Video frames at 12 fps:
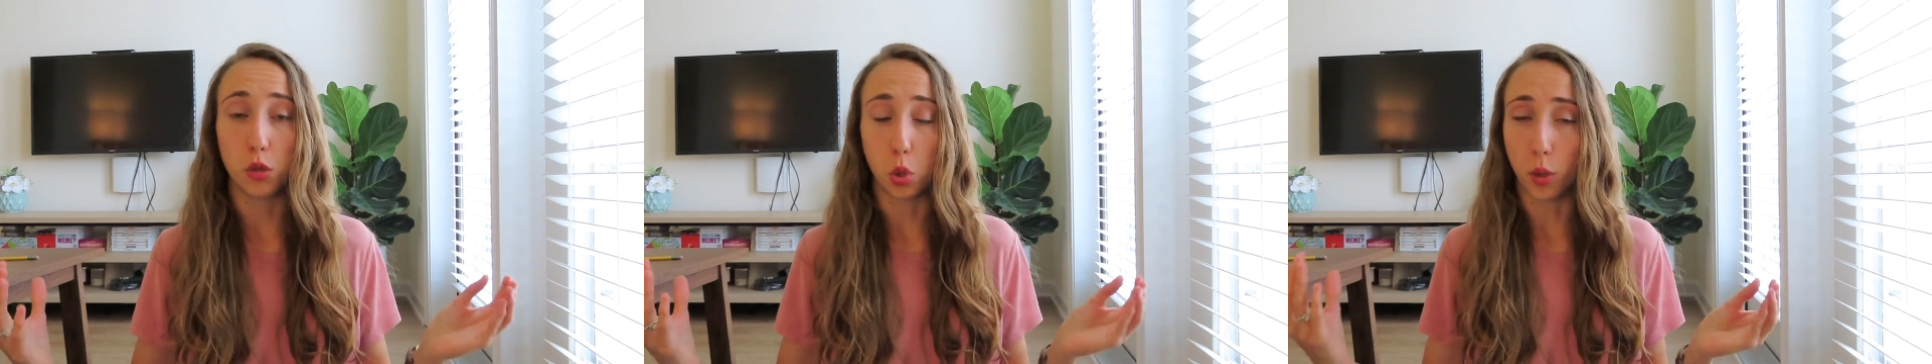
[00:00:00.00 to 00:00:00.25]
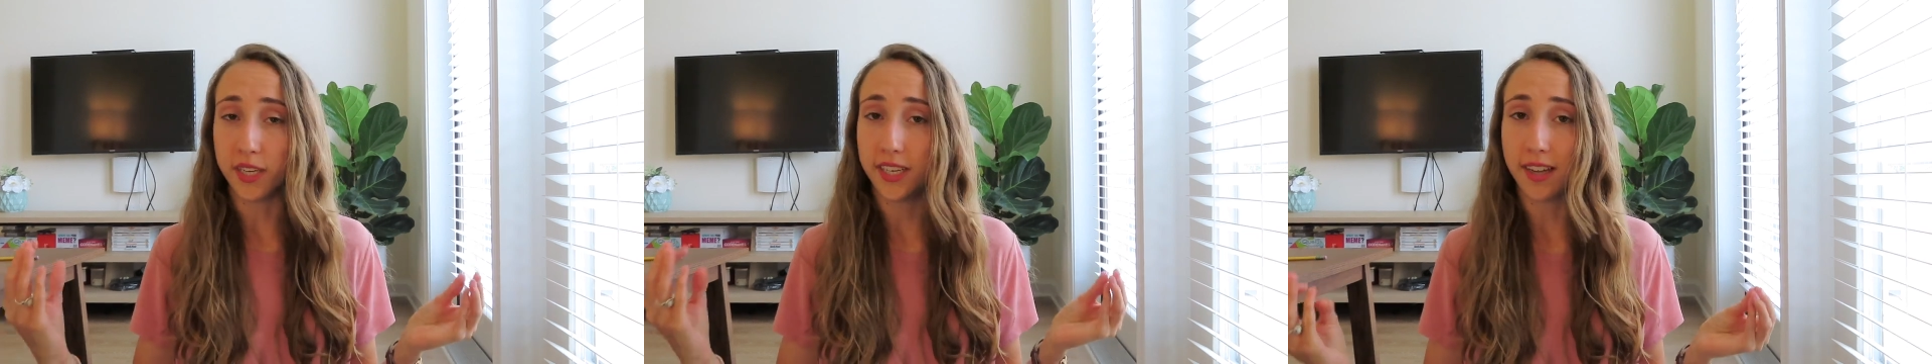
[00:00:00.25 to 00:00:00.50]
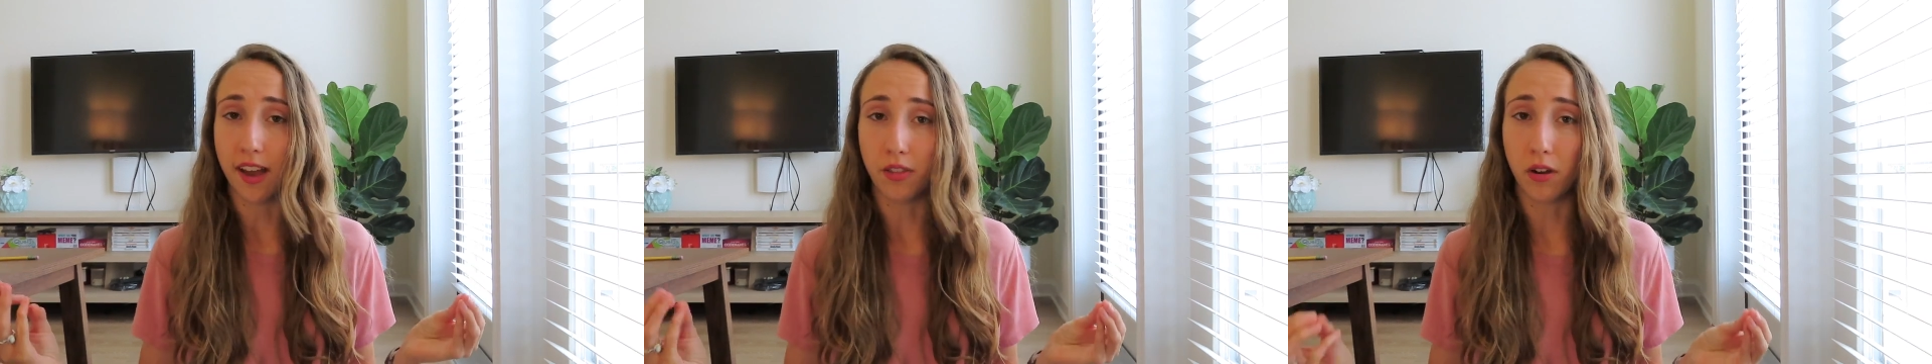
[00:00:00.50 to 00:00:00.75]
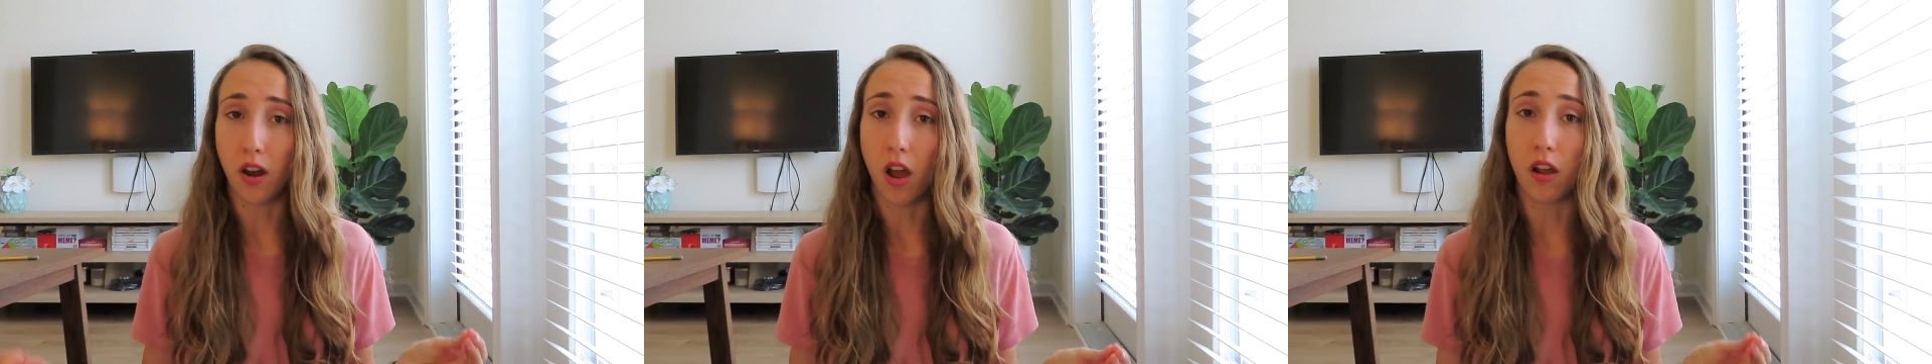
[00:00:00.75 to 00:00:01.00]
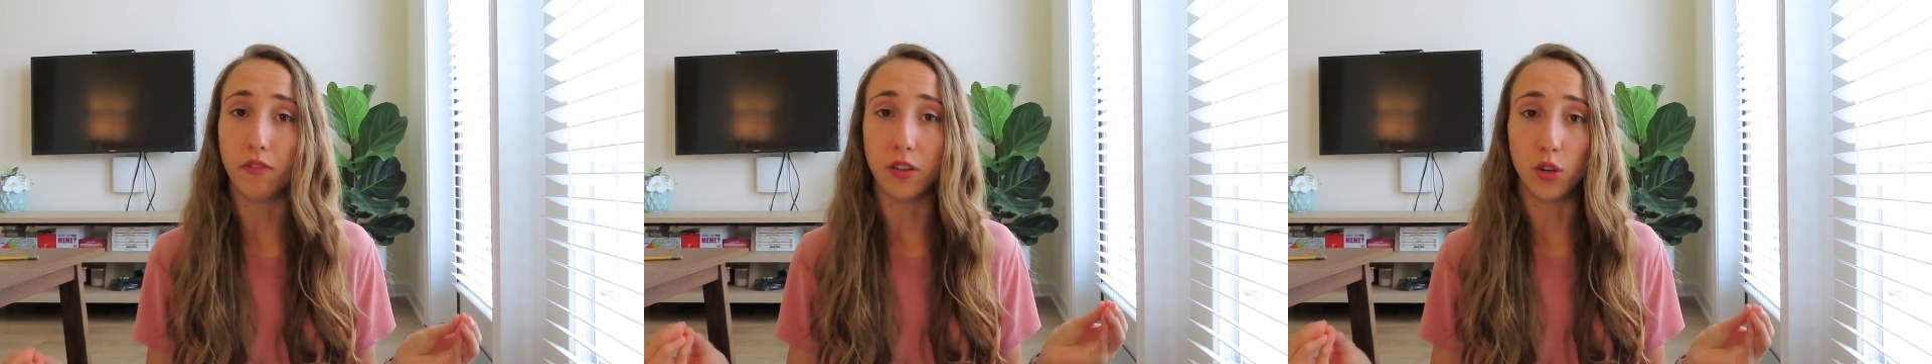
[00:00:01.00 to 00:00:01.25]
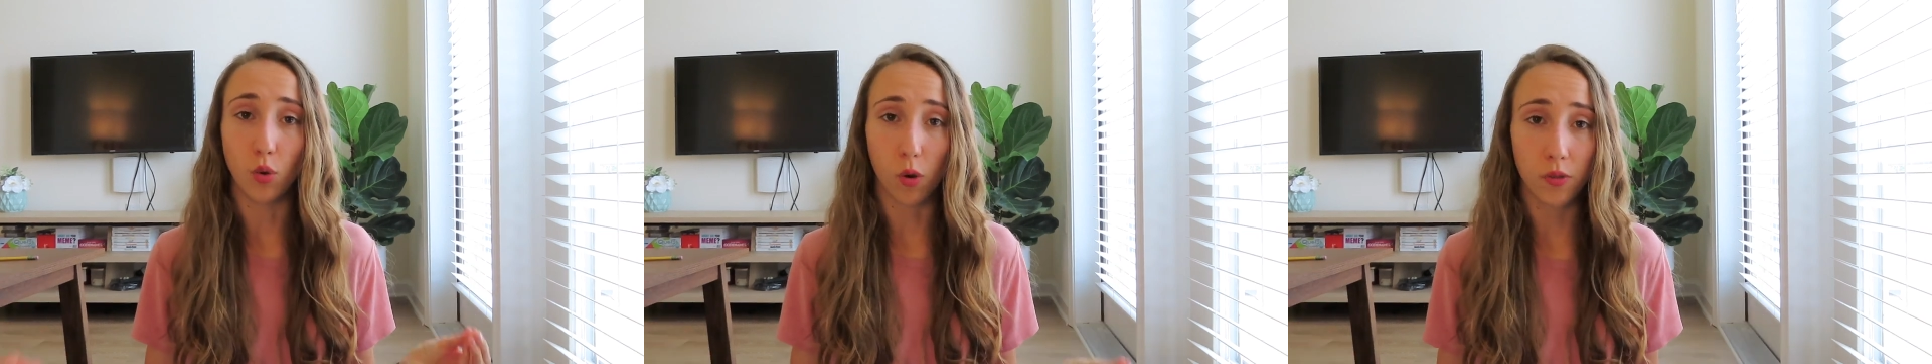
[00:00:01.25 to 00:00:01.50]
the joining together of
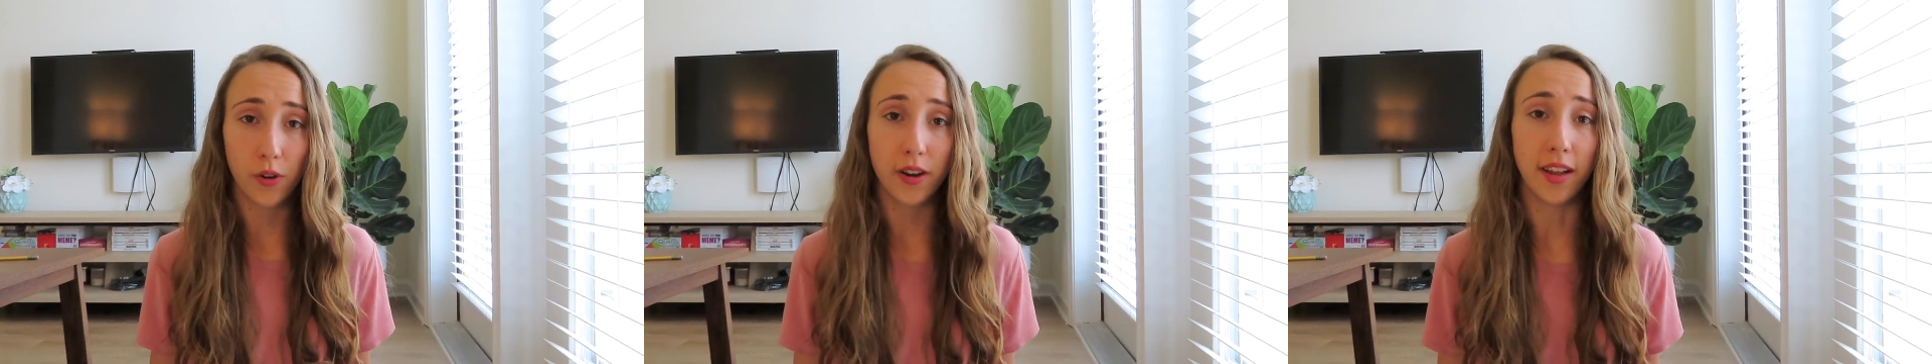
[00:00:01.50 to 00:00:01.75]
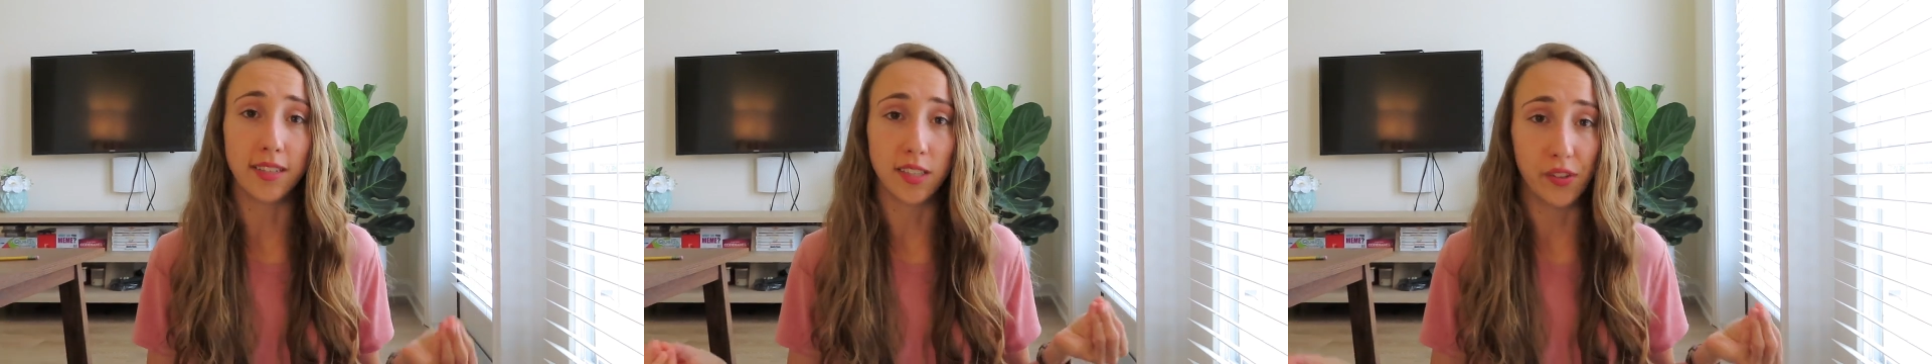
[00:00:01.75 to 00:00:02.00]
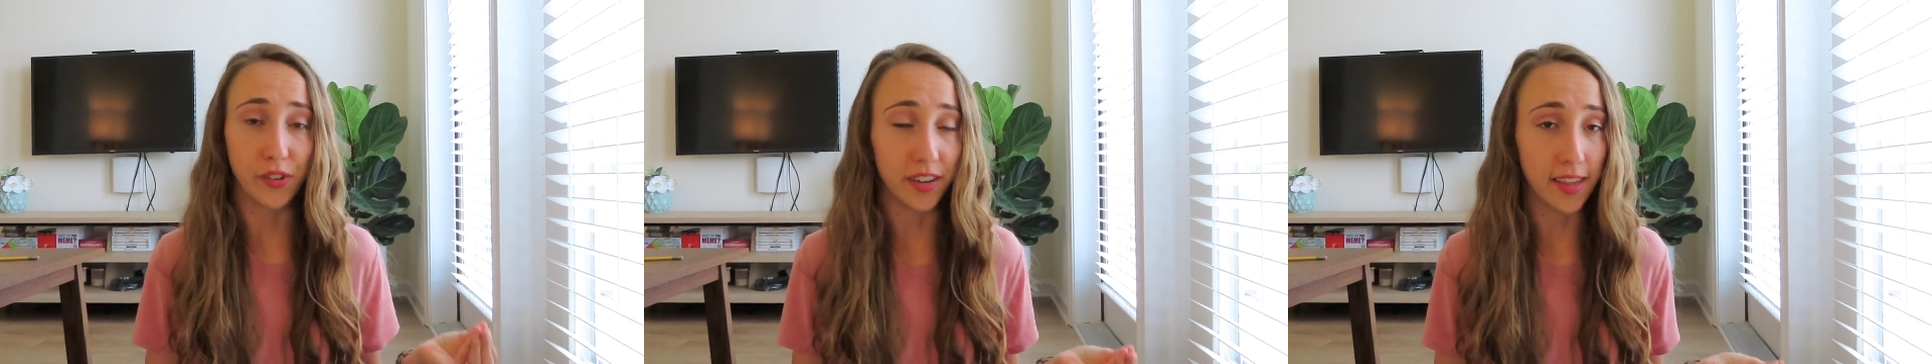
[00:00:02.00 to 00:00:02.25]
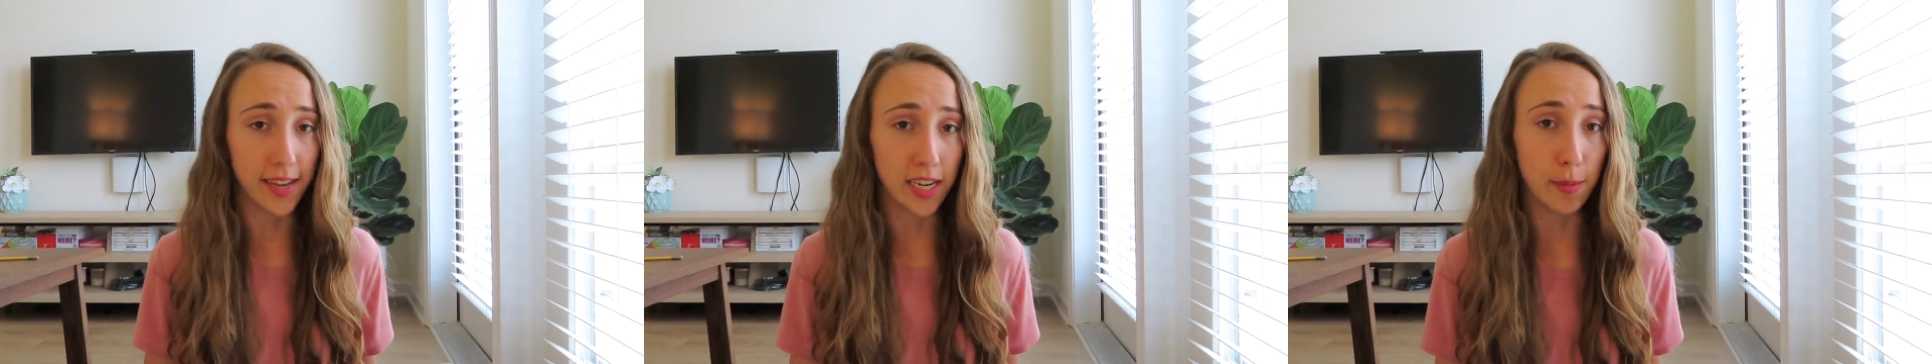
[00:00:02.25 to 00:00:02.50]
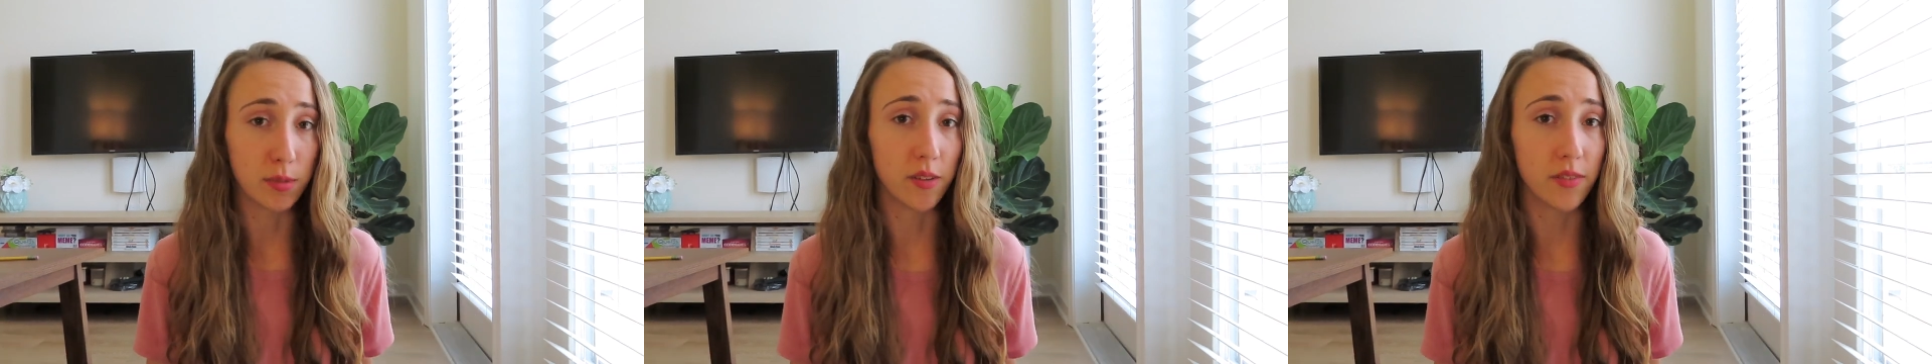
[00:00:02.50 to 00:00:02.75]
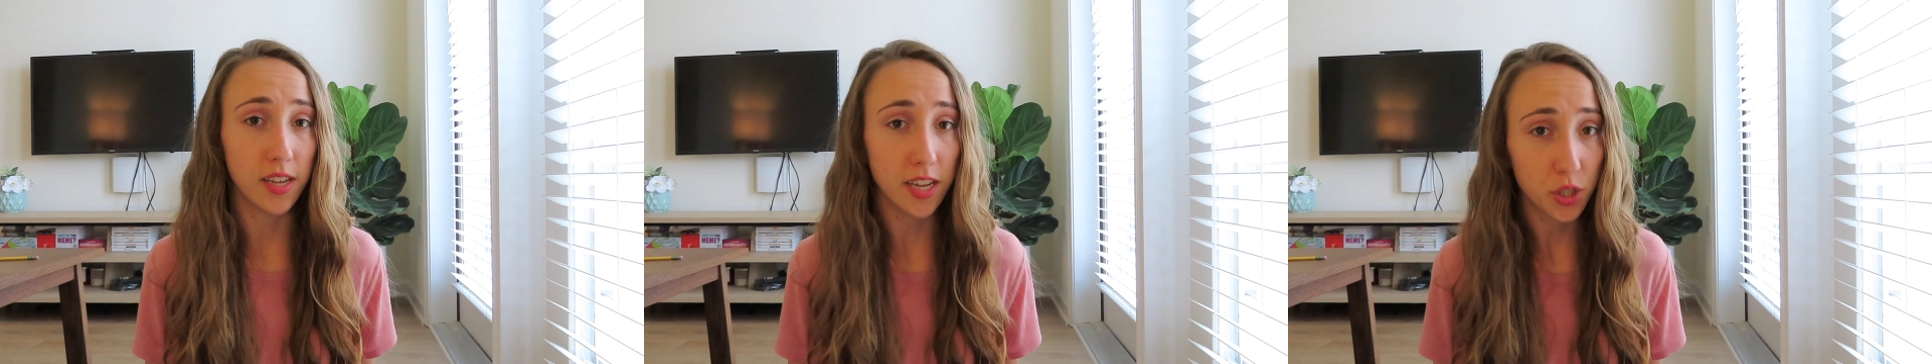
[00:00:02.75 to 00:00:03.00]
the northern and southern kingdoms
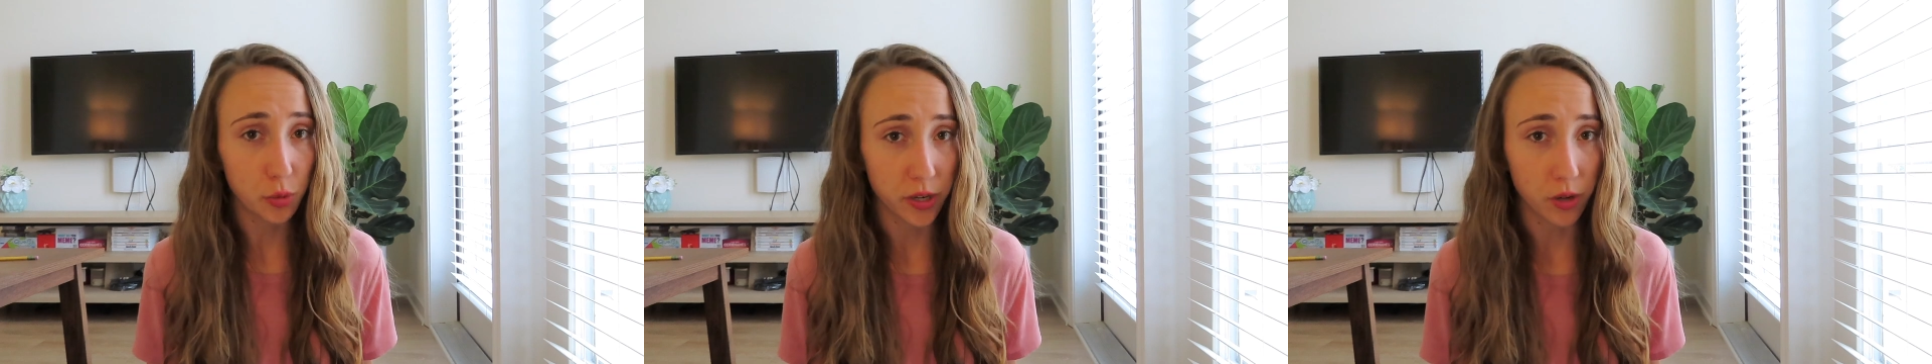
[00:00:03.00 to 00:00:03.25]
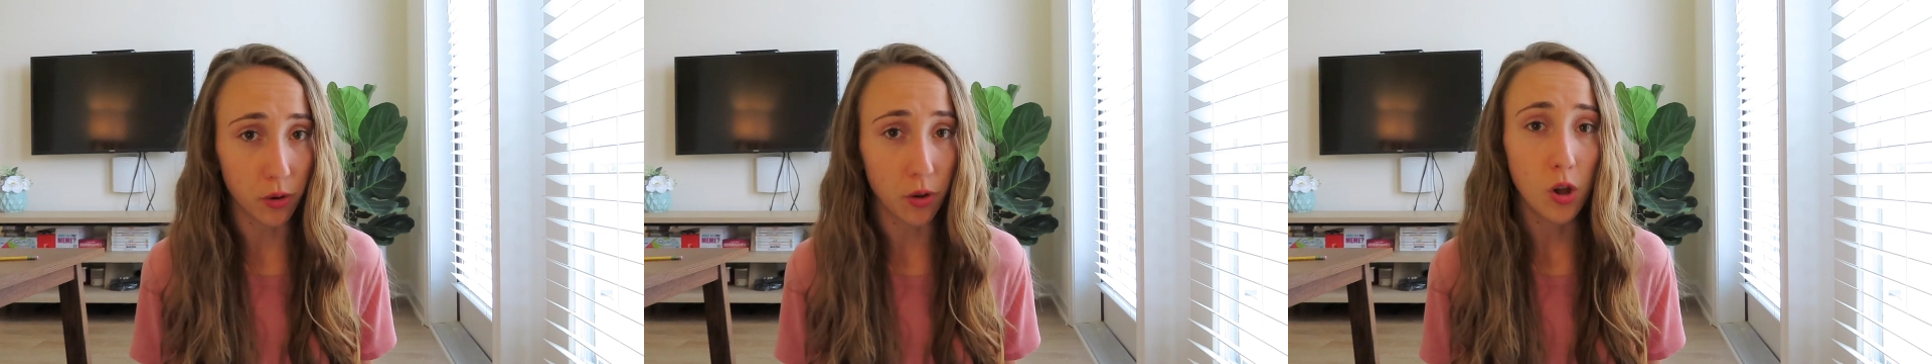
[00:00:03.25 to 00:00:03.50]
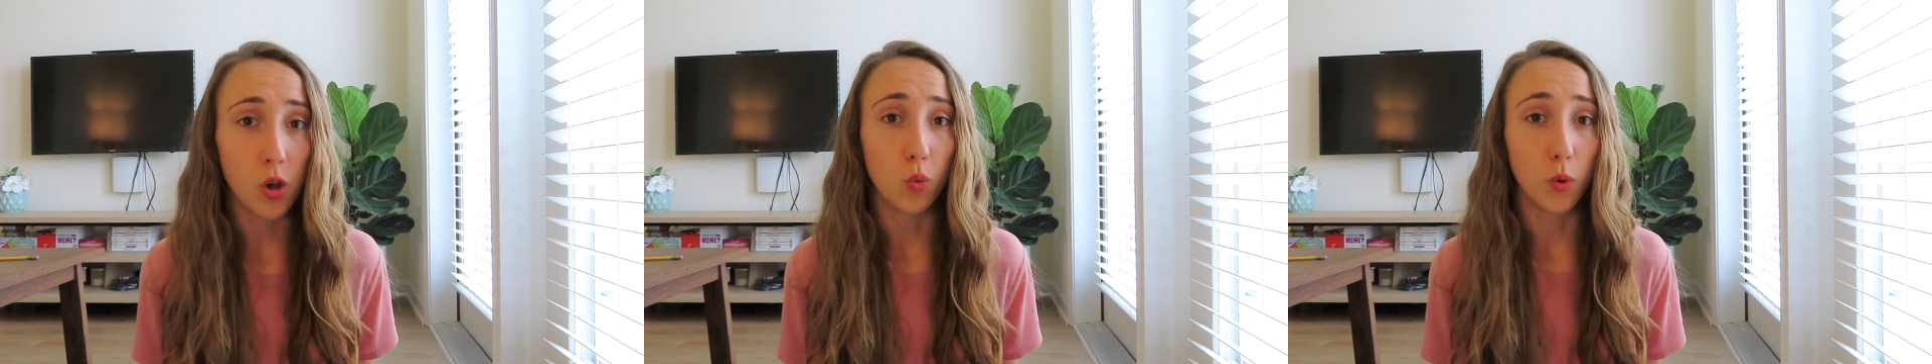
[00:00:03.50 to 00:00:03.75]
of Israel,